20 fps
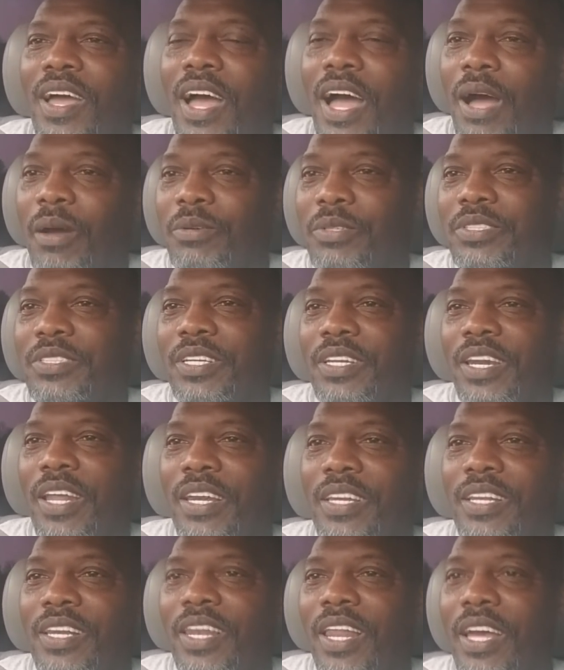I was sitting
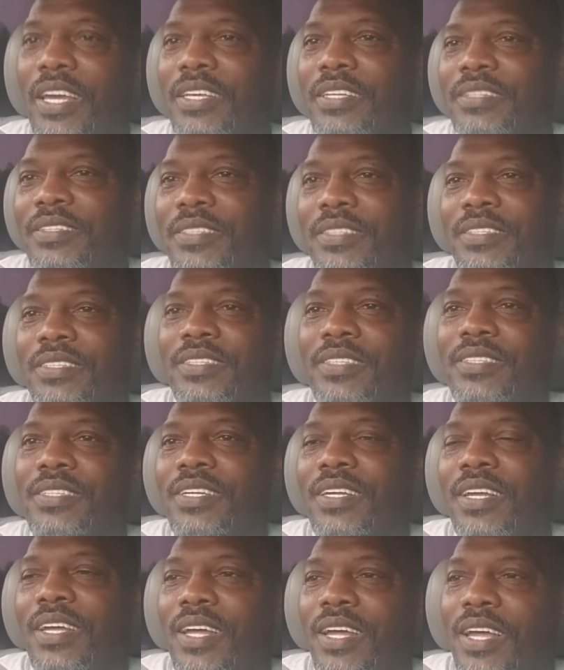at the light
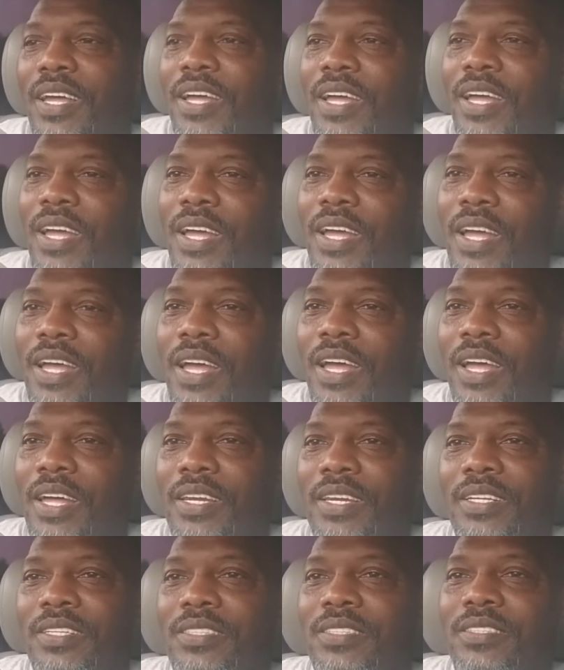
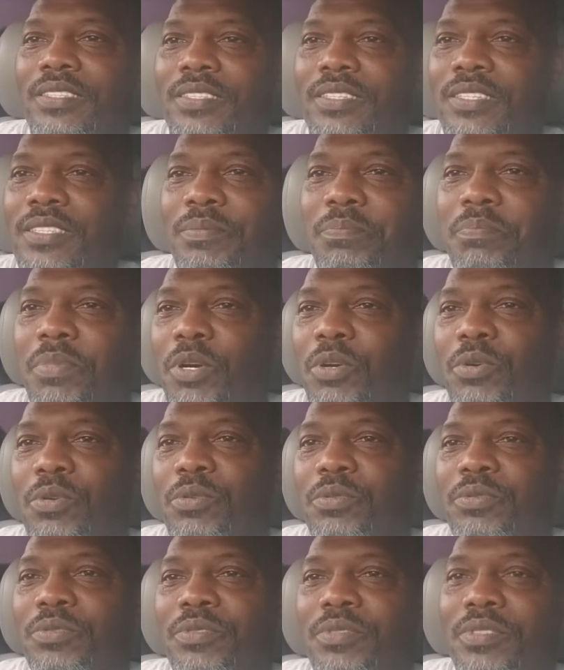and this
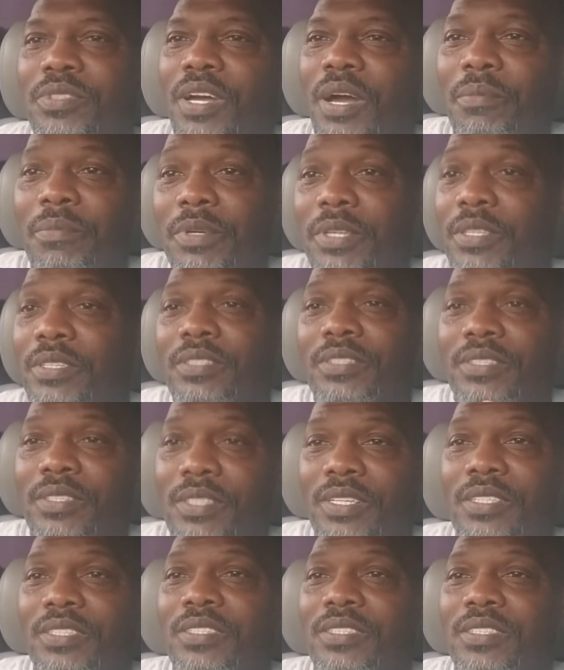bird, I mean,
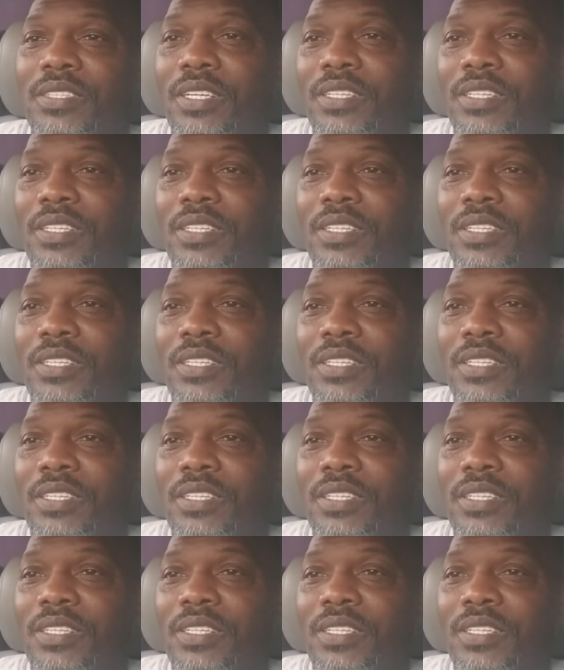just